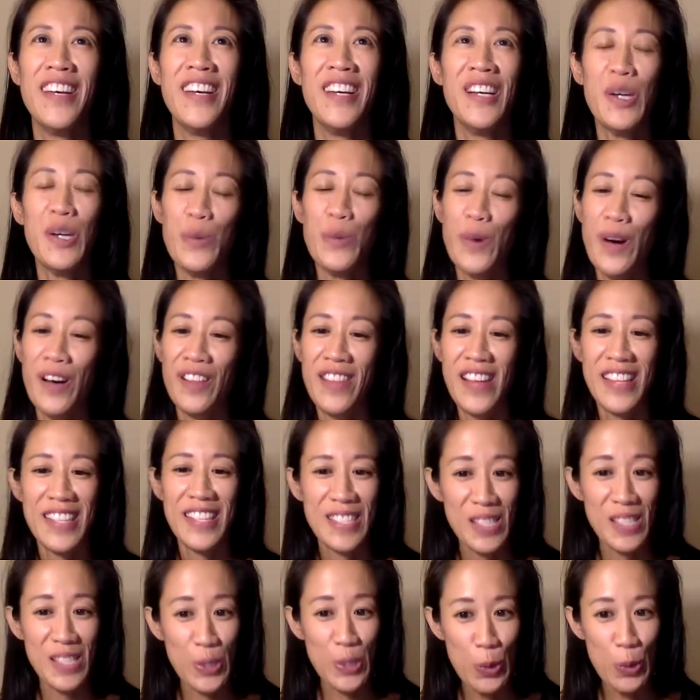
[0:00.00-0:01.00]
well, that's a
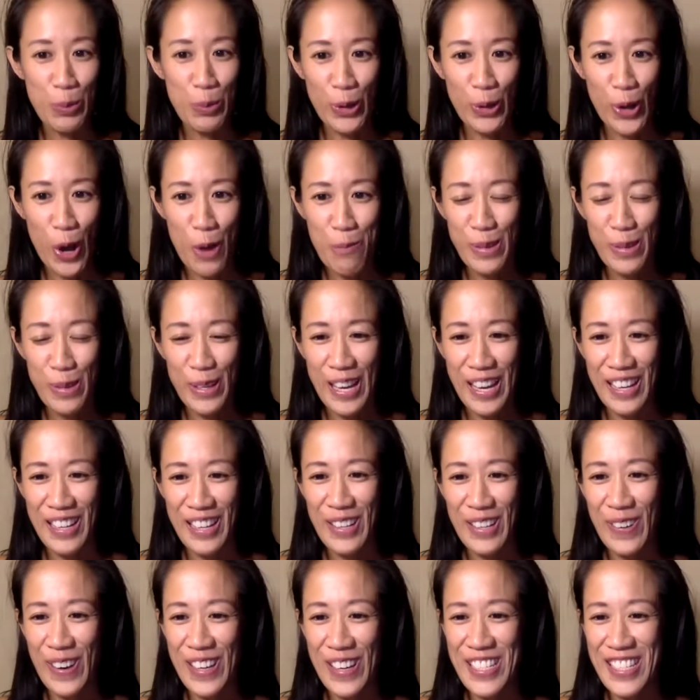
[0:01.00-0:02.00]
super complicated
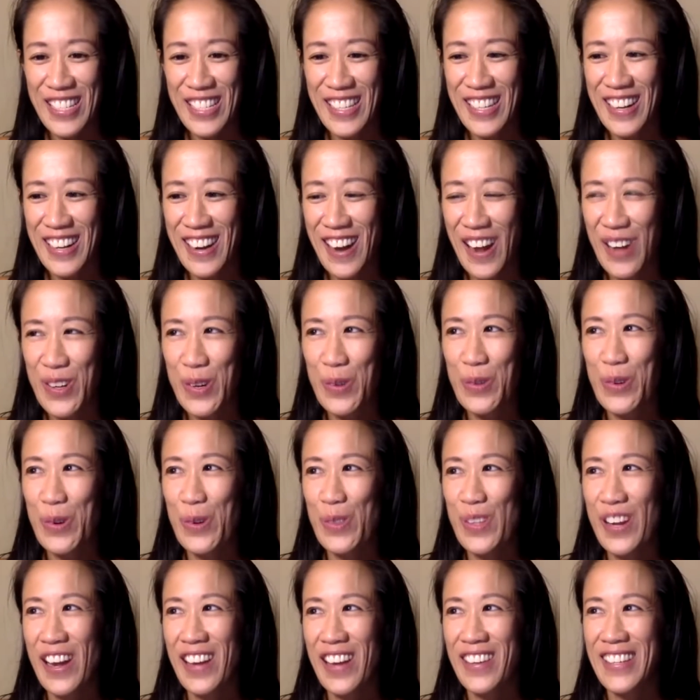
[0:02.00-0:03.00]
question, and I don't know
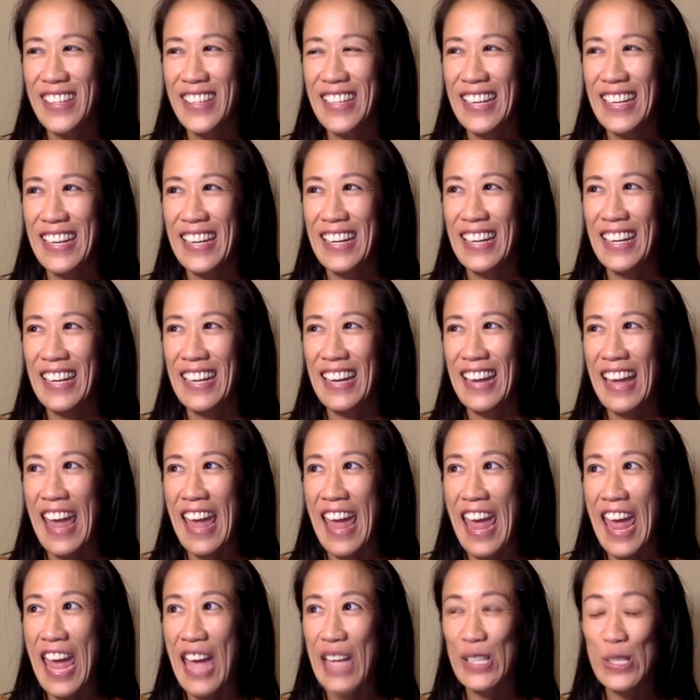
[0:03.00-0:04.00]
that I can
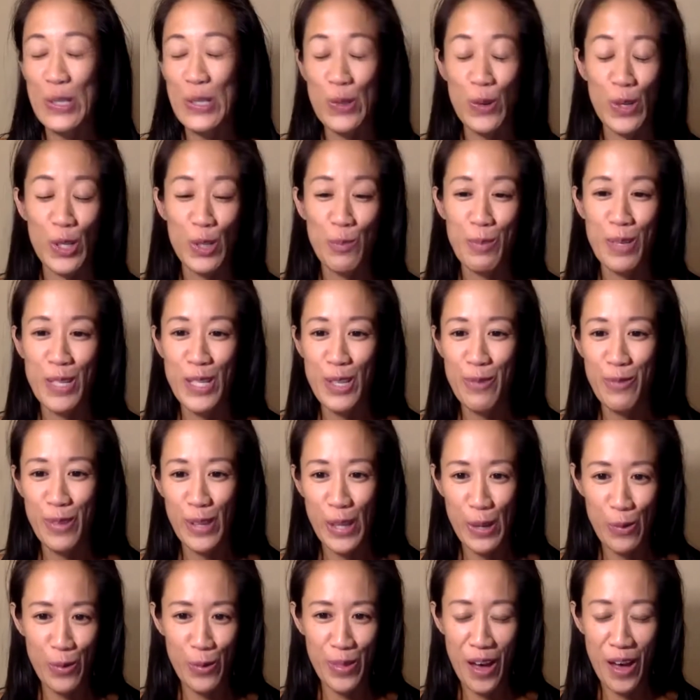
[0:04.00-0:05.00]
answer it specifically
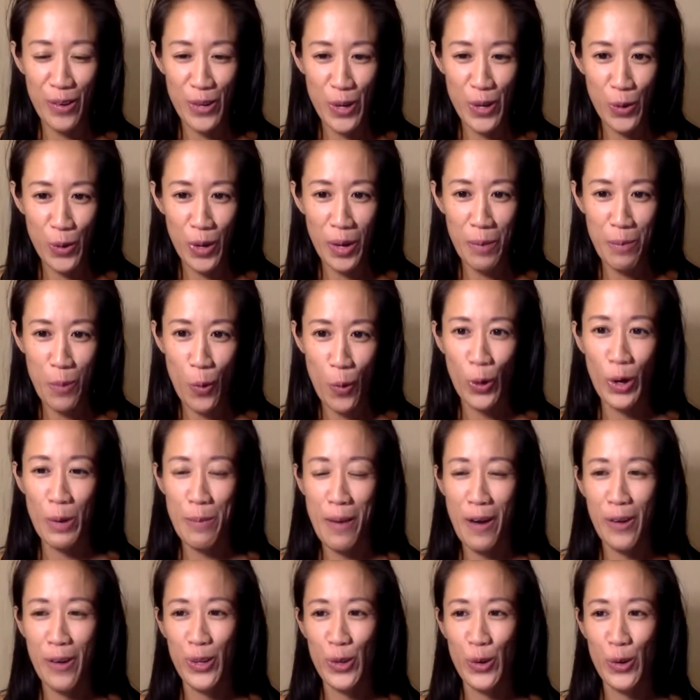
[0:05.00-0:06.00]
without knowing more
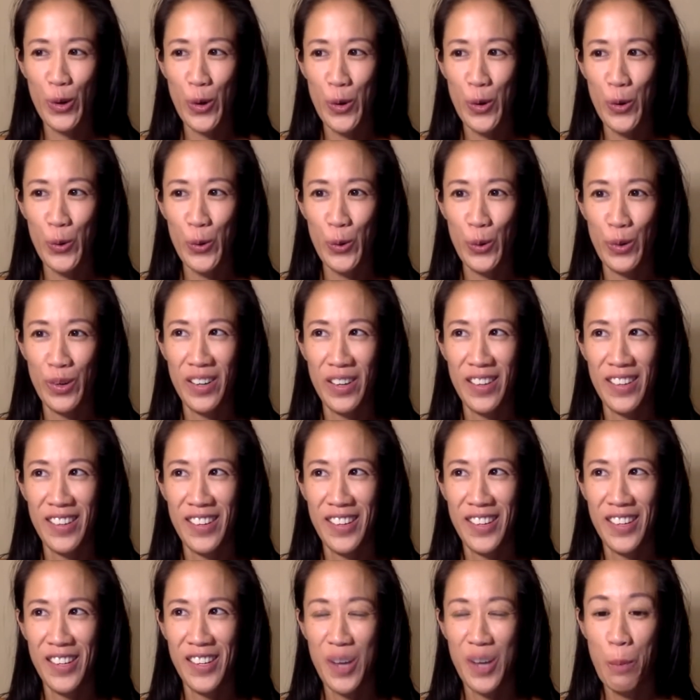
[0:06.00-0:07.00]
about your own
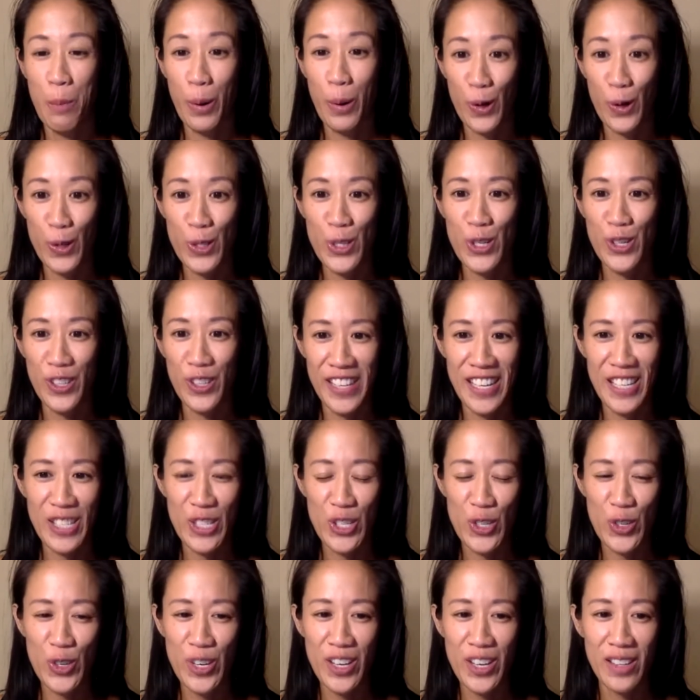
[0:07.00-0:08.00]
personal
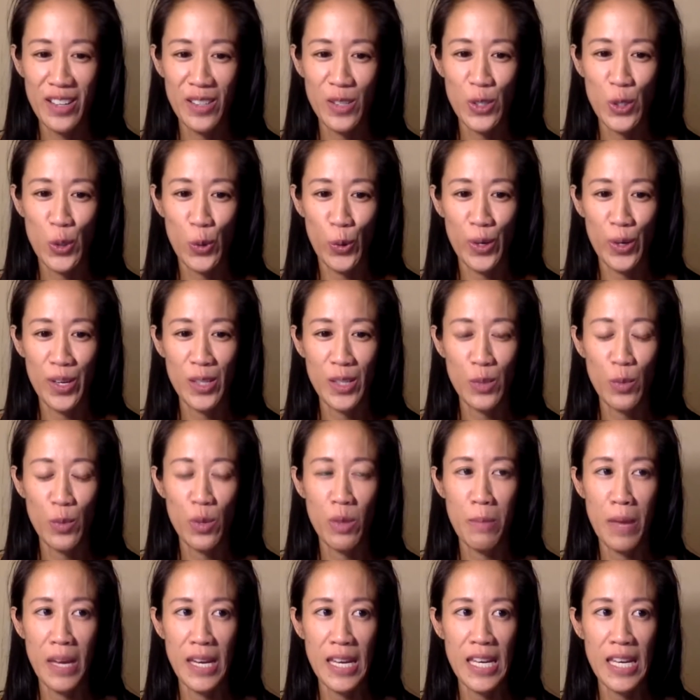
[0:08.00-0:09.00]
history and stories with
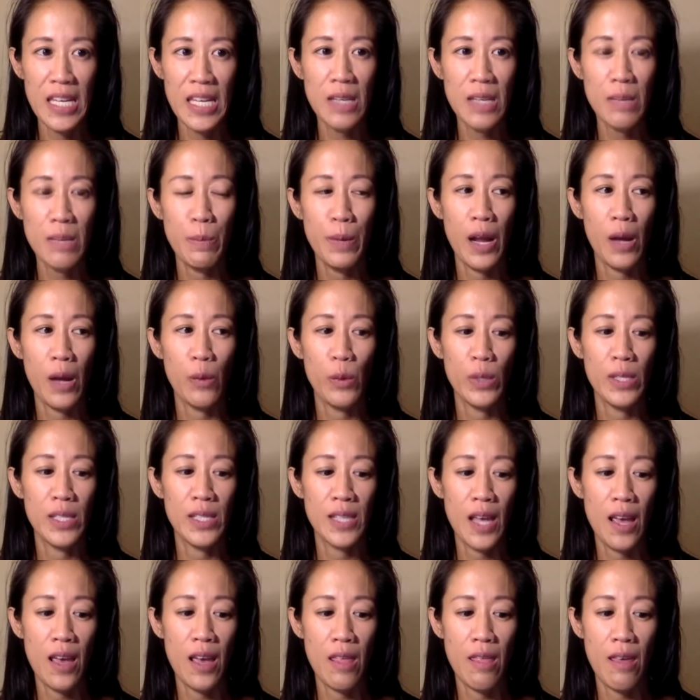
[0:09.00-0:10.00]
money. But I would
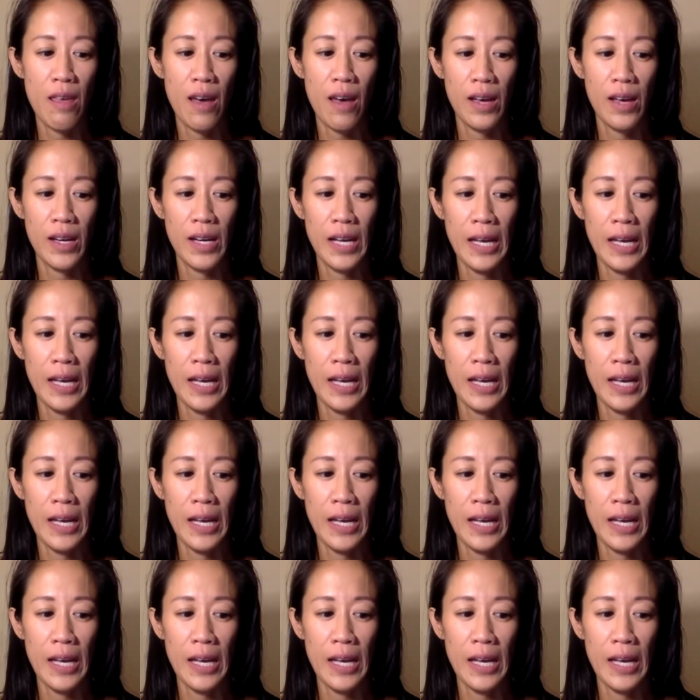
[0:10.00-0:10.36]
say that